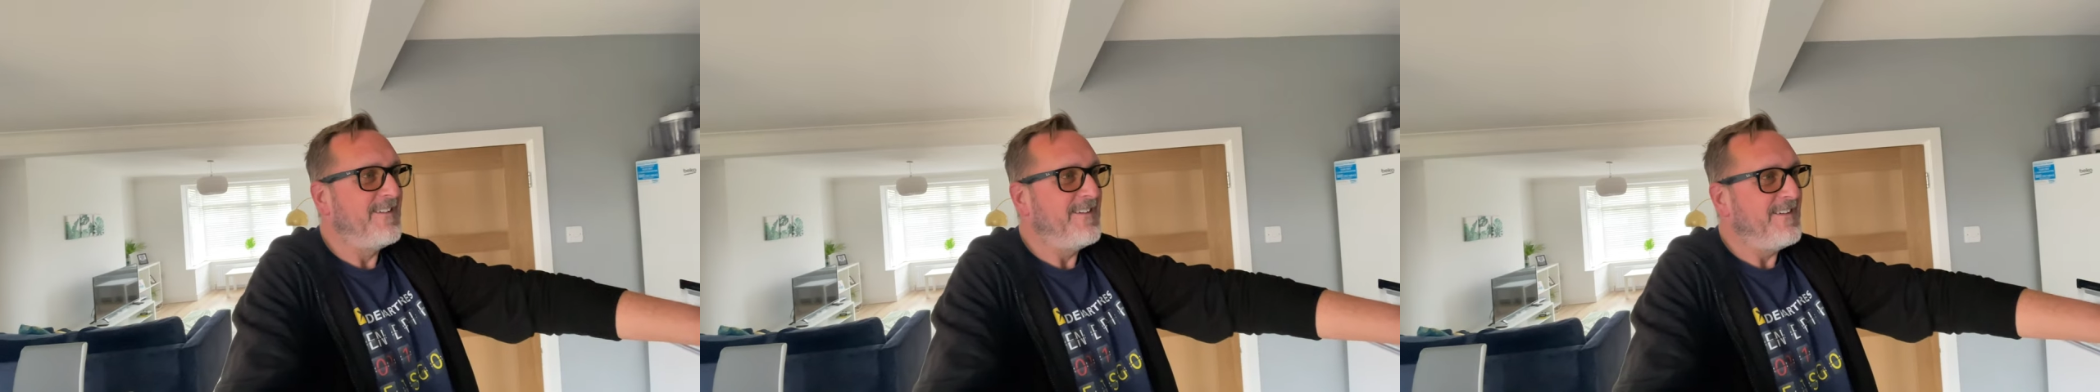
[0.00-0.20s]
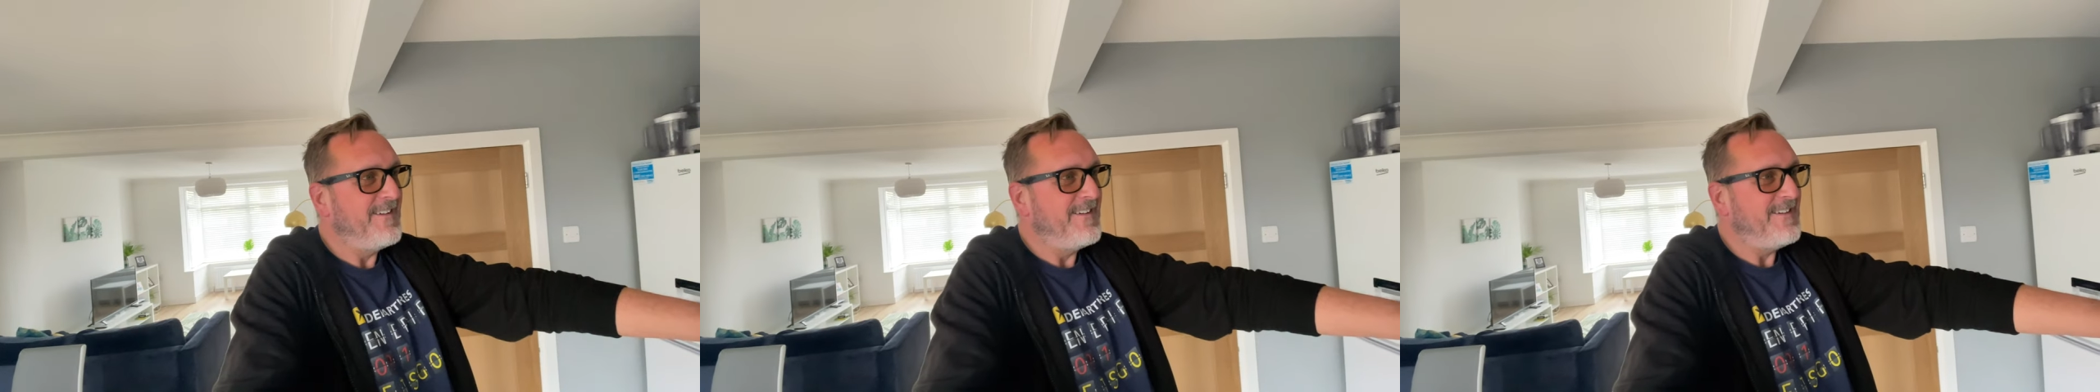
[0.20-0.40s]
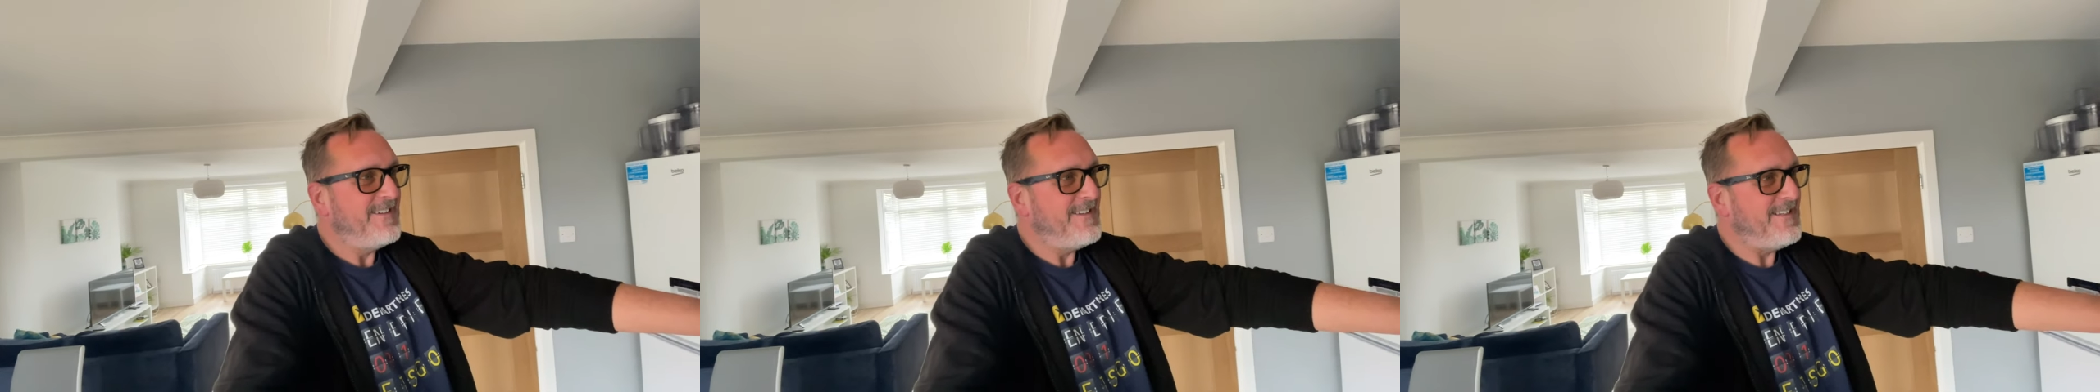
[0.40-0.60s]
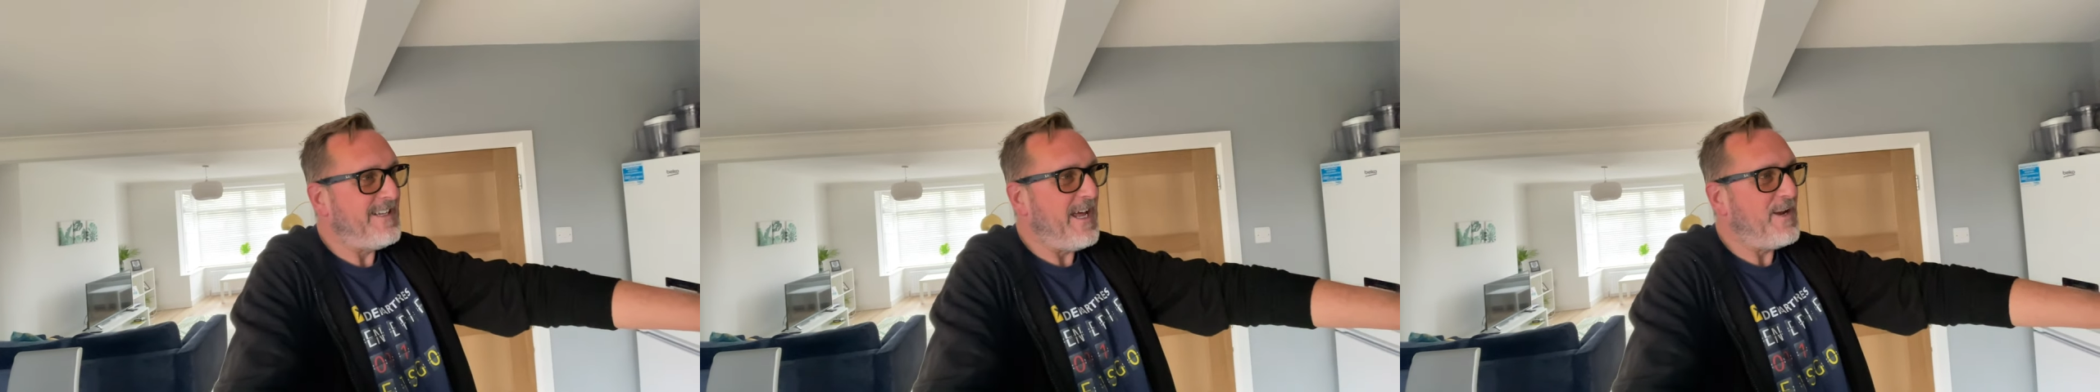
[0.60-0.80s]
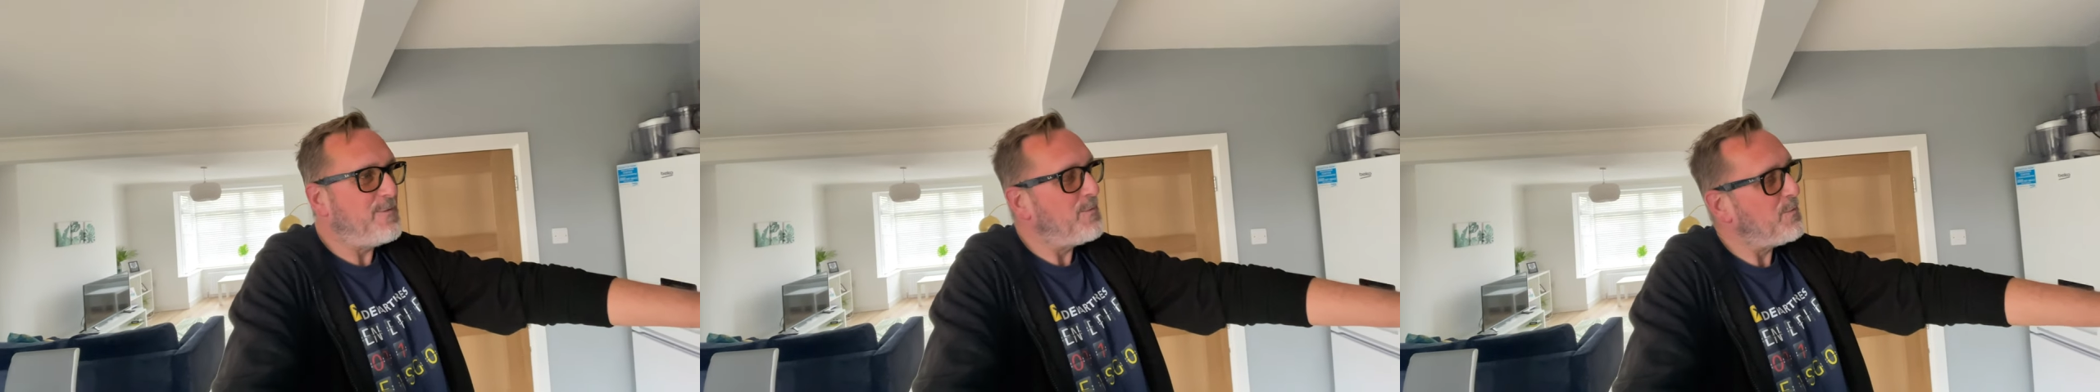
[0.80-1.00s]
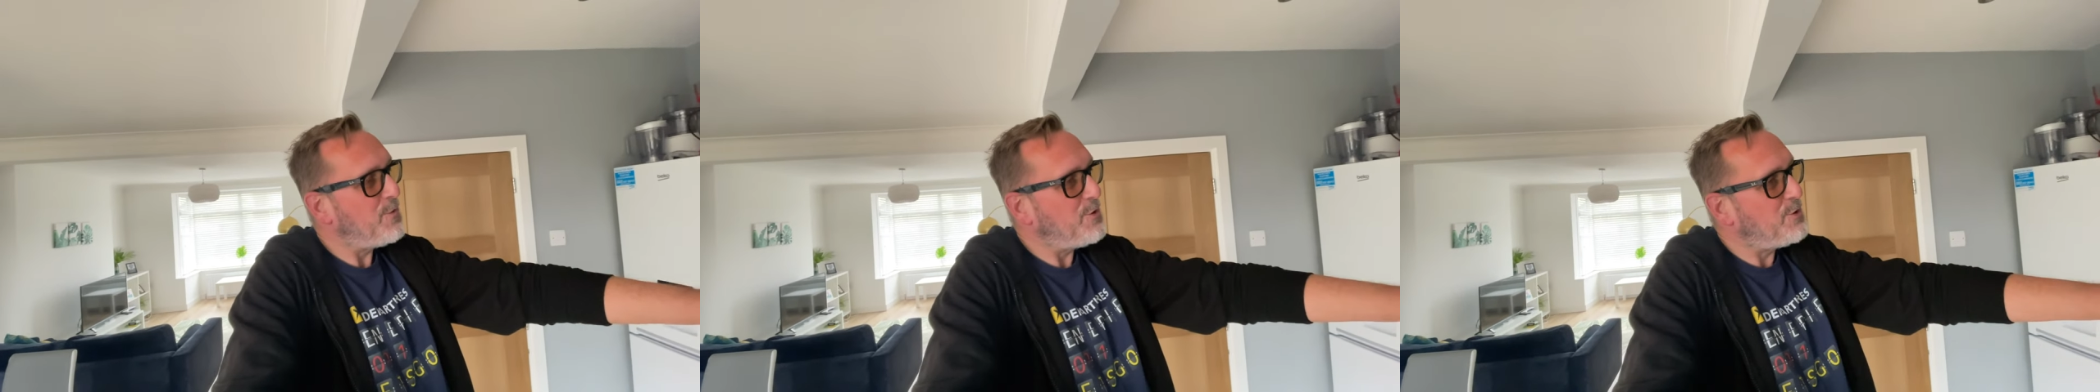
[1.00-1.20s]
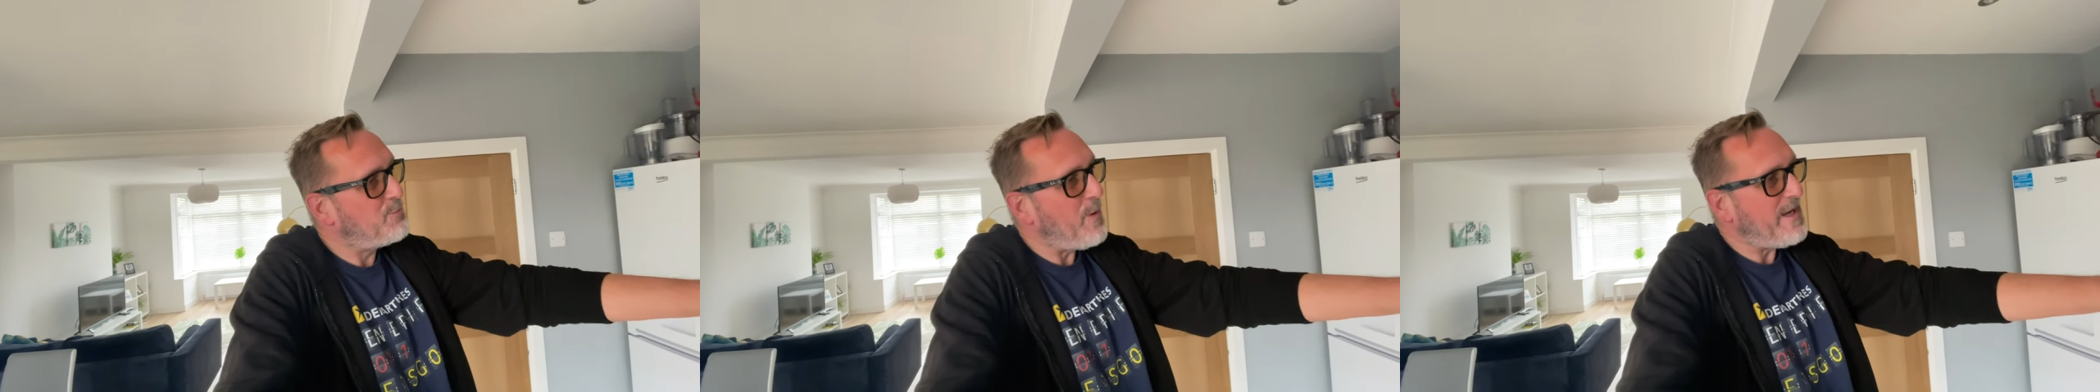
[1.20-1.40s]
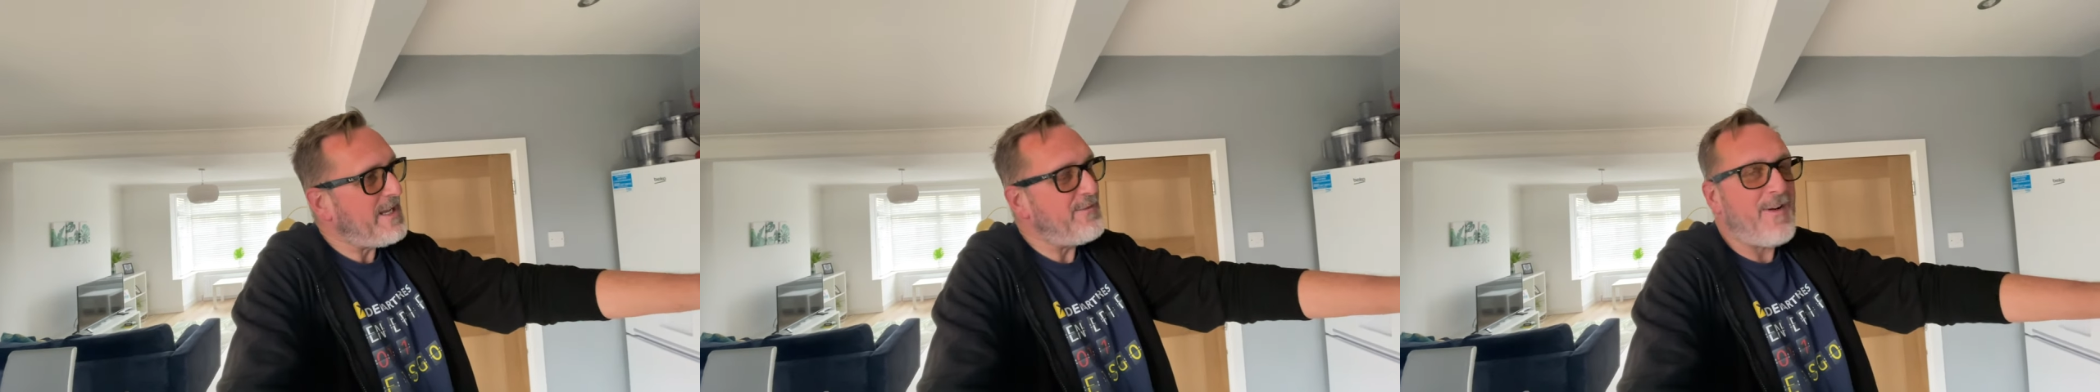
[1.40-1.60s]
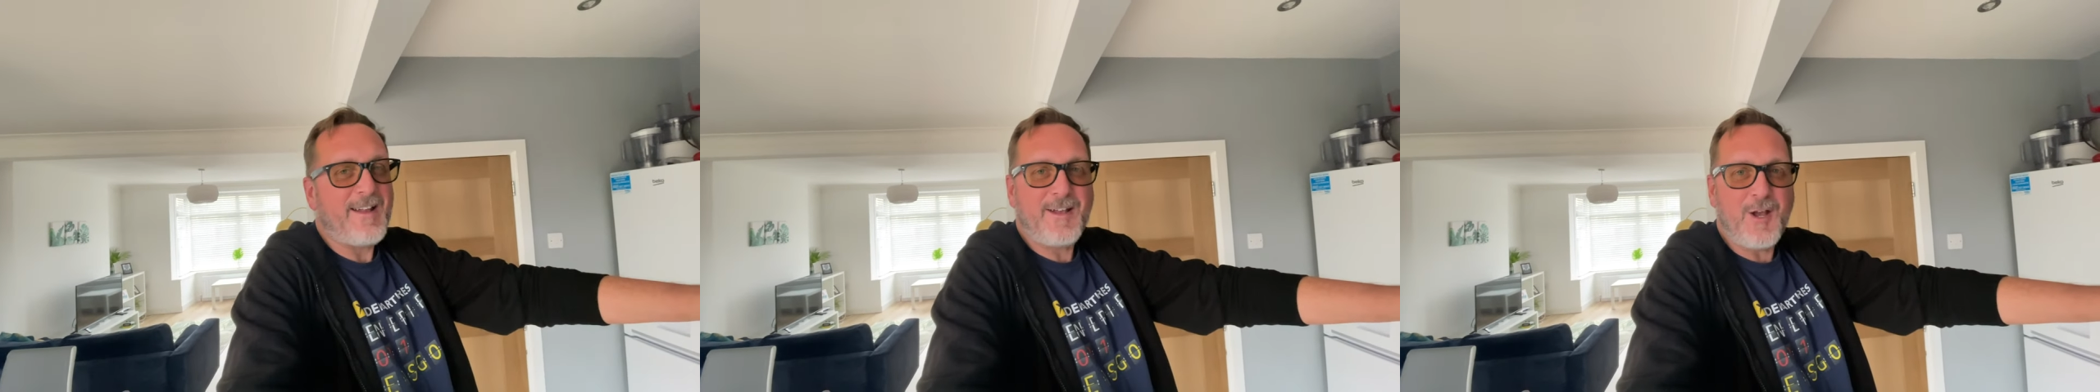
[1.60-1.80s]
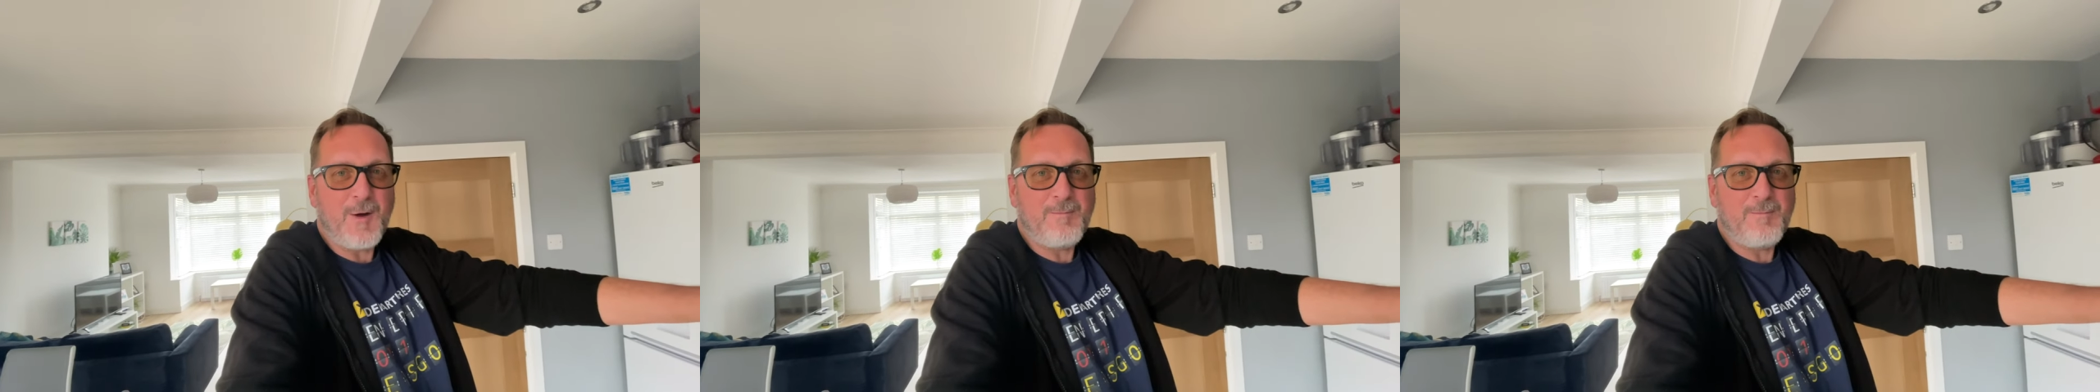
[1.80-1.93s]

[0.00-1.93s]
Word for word: I'll make. You know, when you've had an